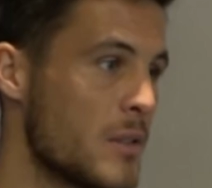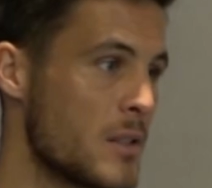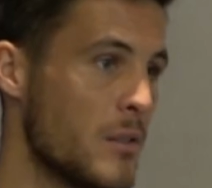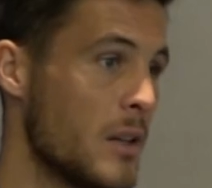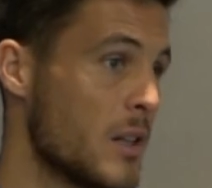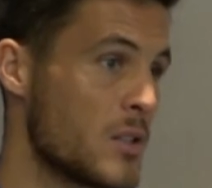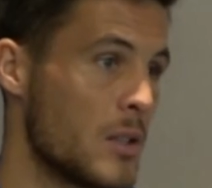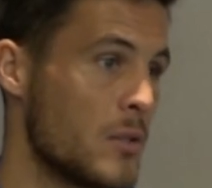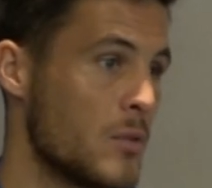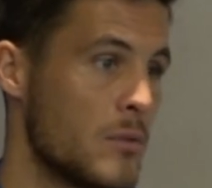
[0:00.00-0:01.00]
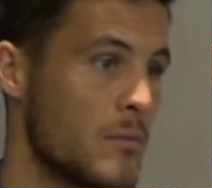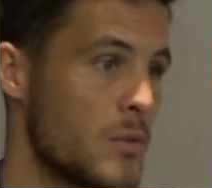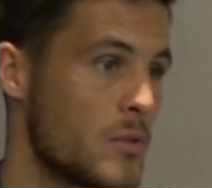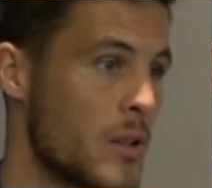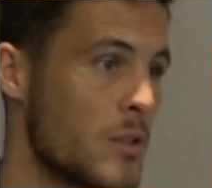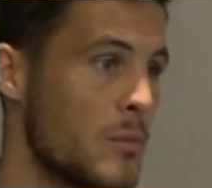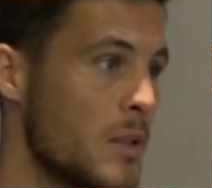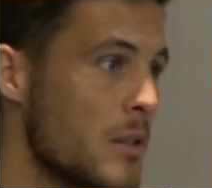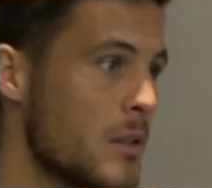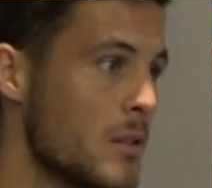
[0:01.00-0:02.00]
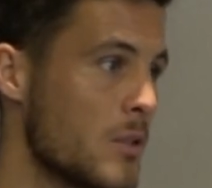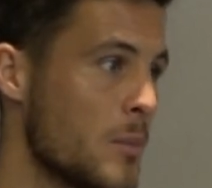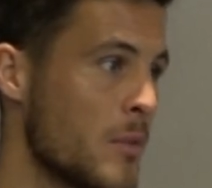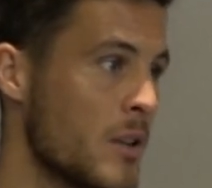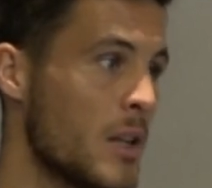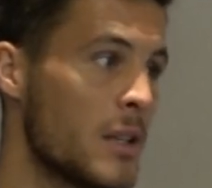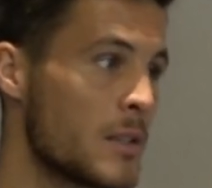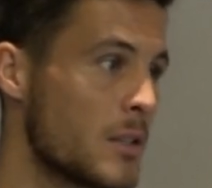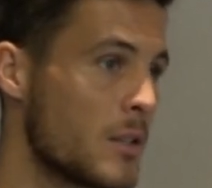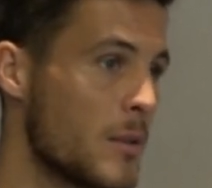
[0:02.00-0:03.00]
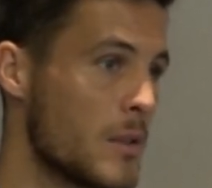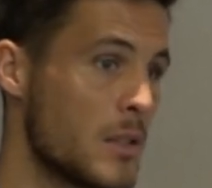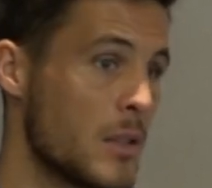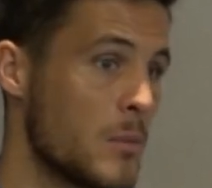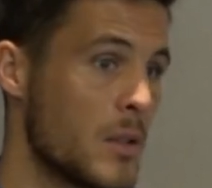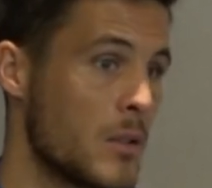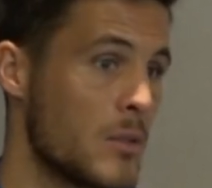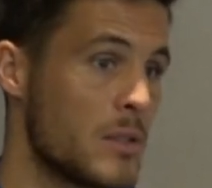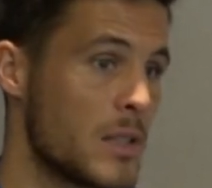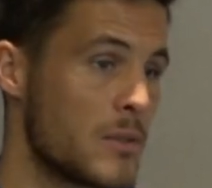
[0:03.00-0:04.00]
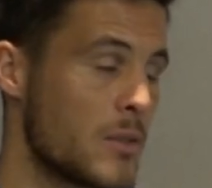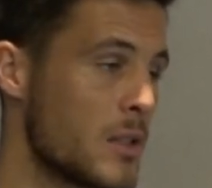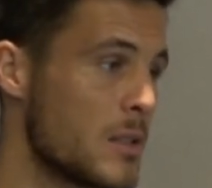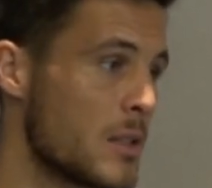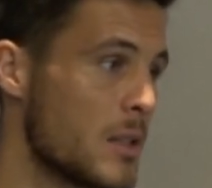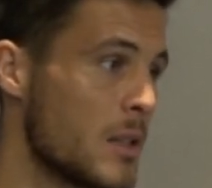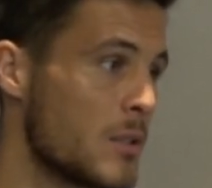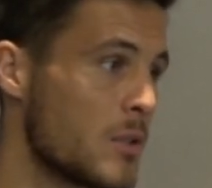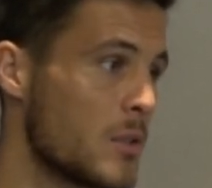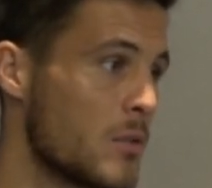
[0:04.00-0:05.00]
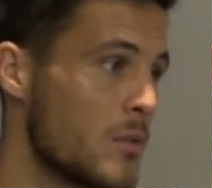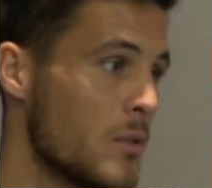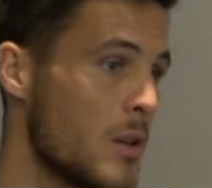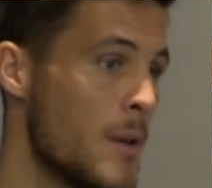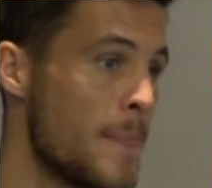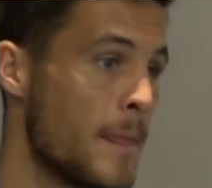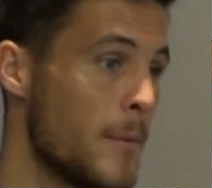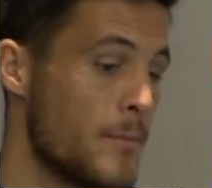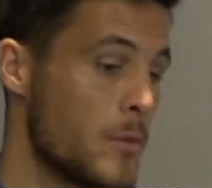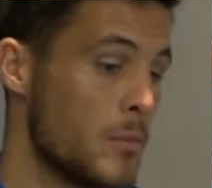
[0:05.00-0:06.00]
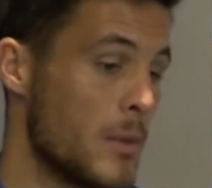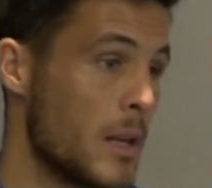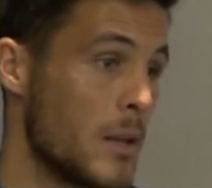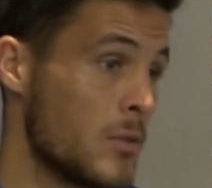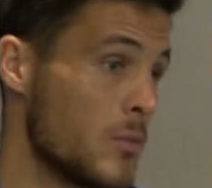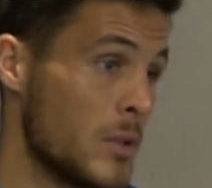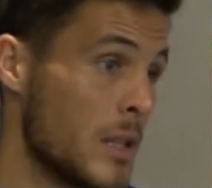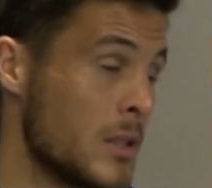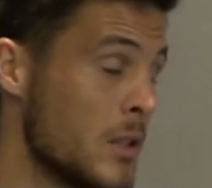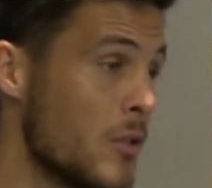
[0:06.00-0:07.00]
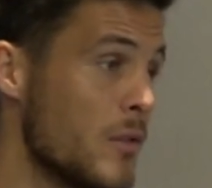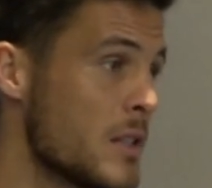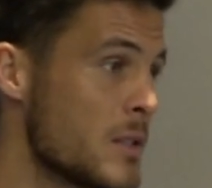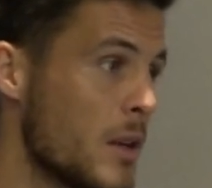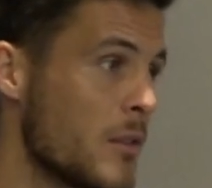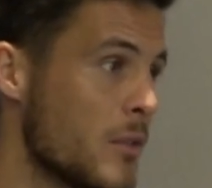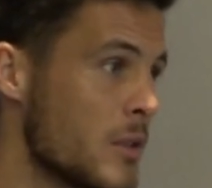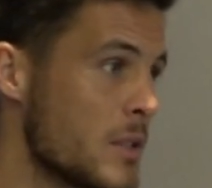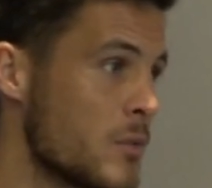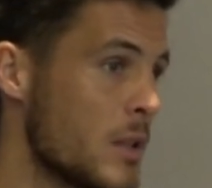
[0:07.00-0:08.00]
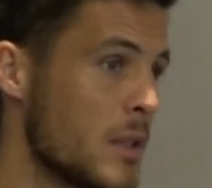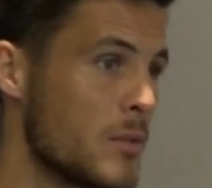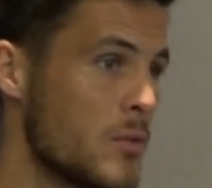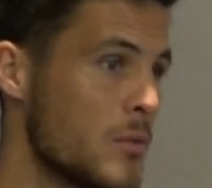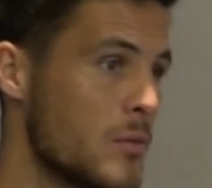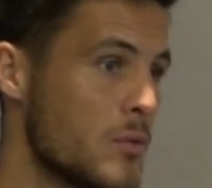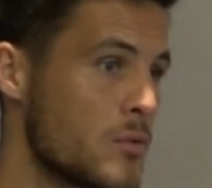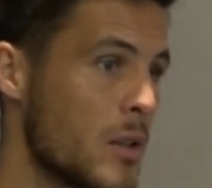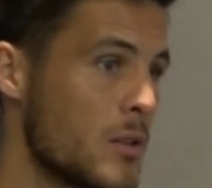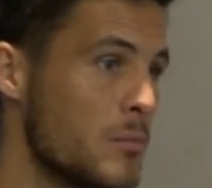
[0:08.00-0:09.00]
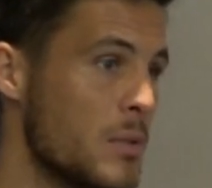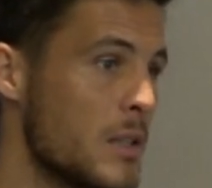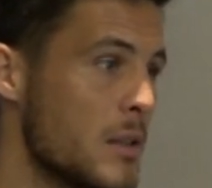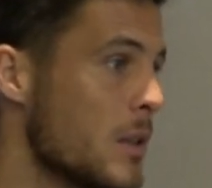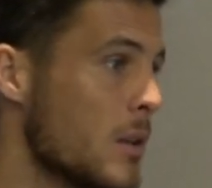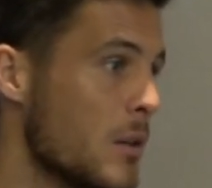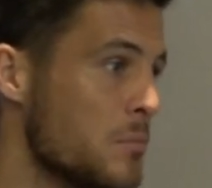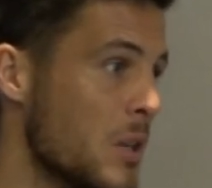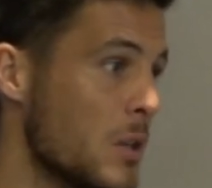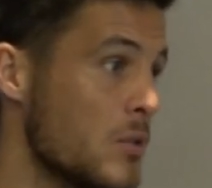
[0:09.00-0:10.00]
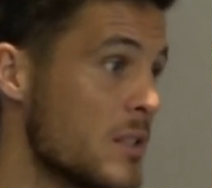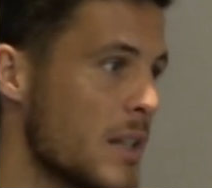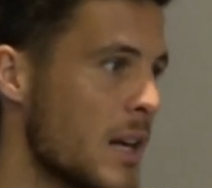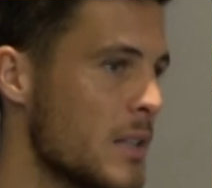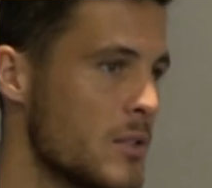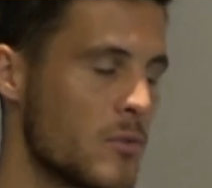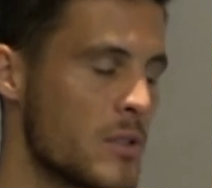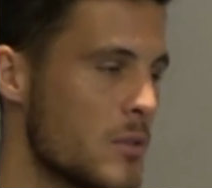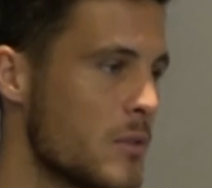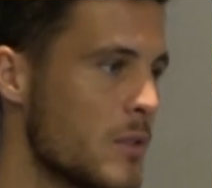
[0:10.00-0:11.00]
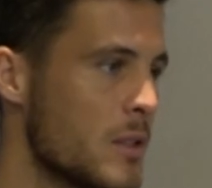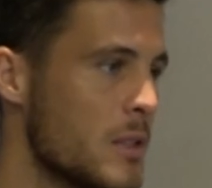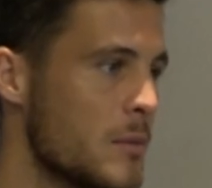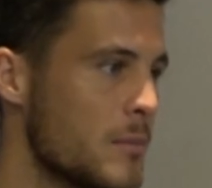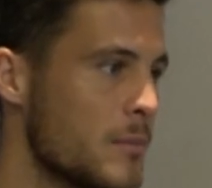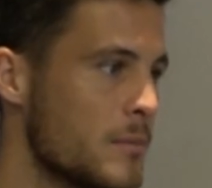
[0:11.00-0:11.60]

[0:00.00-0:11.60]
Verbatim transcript: It's going actually to, to try to beat the, the top of the league, so it's going to be a good test for us and try to to manage to in confidence back for us as well, and to, to try to beat a, a, a good side is always good for the team.